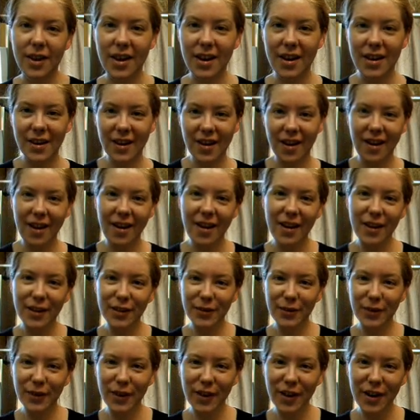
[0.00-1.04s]
Hey
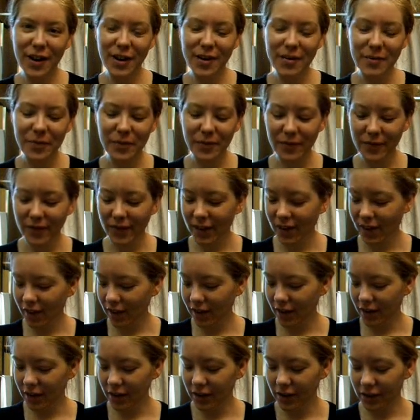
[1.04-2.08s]
guys, what up?
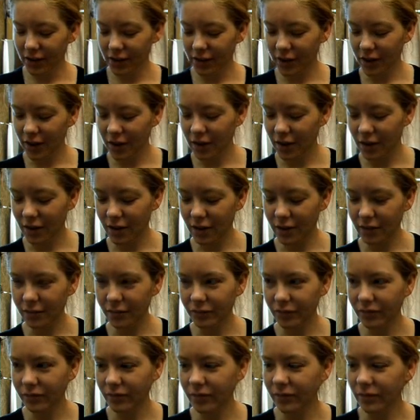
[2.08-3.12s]

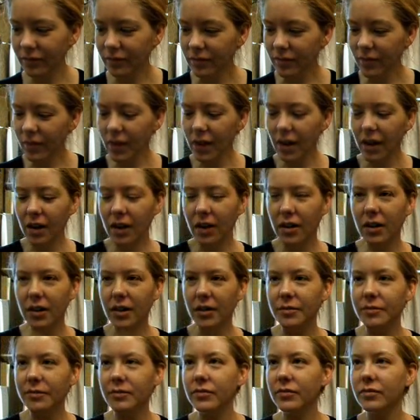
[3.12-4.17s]
So,
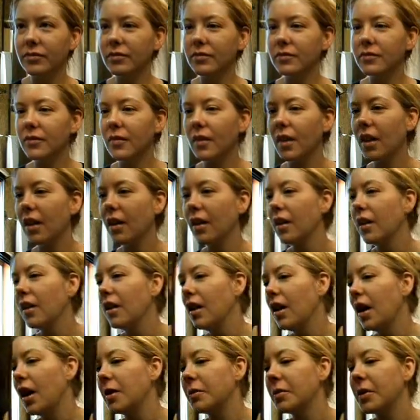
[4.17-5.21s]
um,
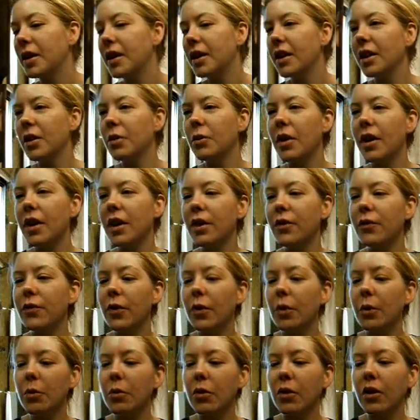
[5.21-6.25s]
I'm getting ready
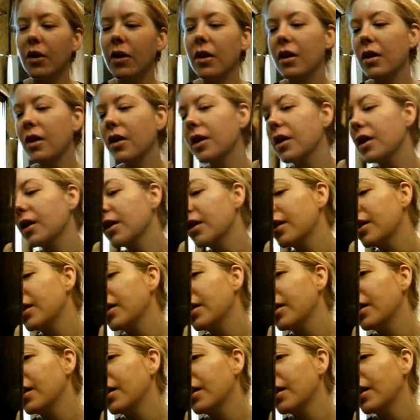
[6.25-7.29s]
for work,
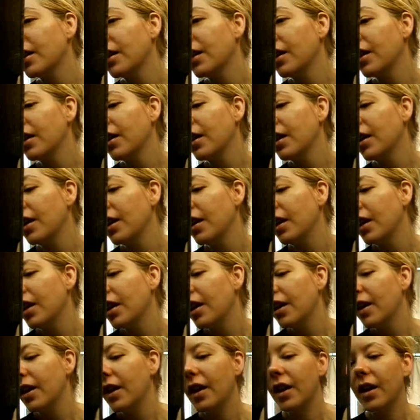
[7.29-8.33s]

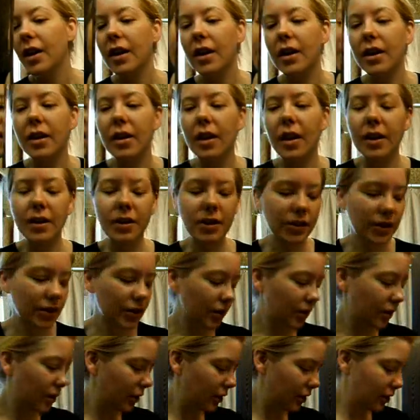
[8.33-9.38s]
and I
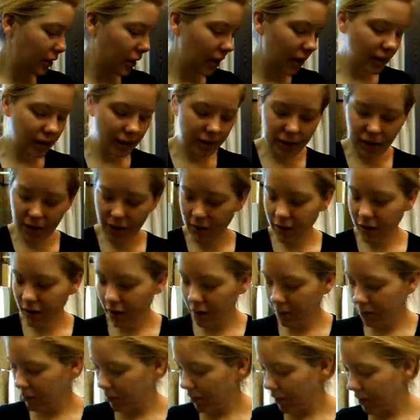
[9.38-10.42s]
just couldn't, I, I
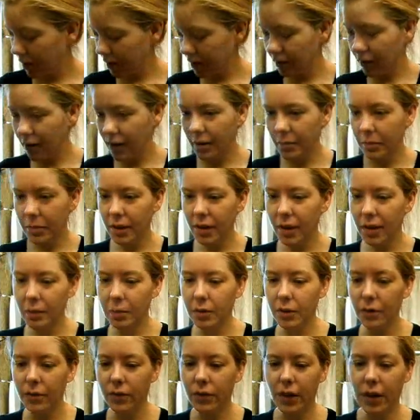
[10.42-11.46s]
keep like not being
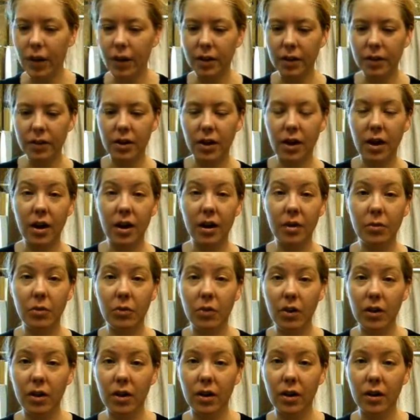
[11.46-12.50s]
able to find a
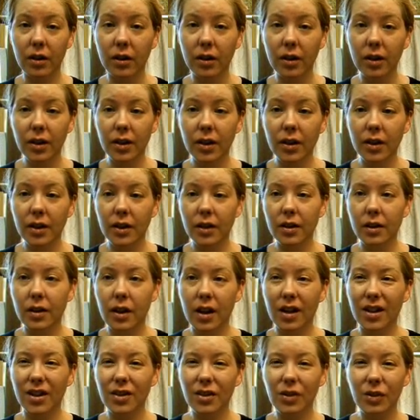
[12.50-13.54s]
time where
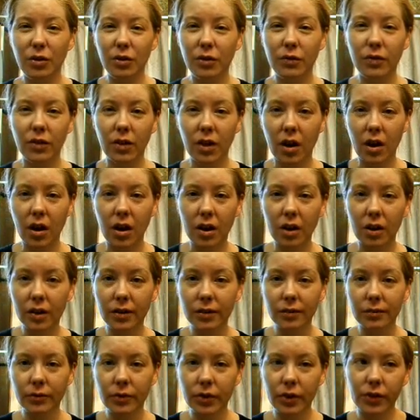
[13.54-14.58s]
I can do a
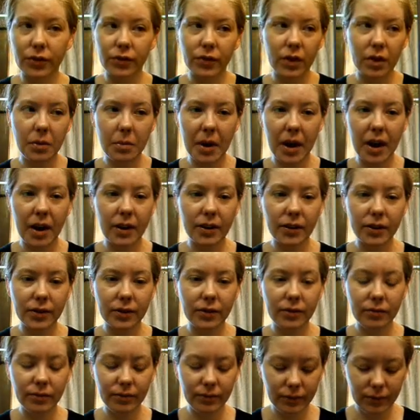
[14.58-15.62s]
vlog just for the
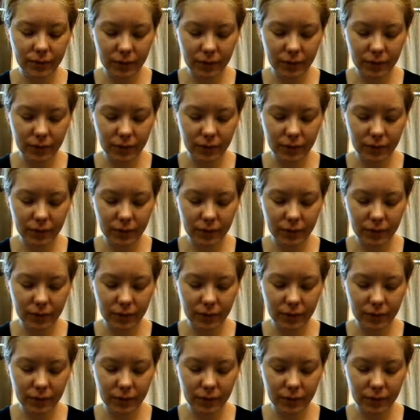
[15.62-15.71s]
past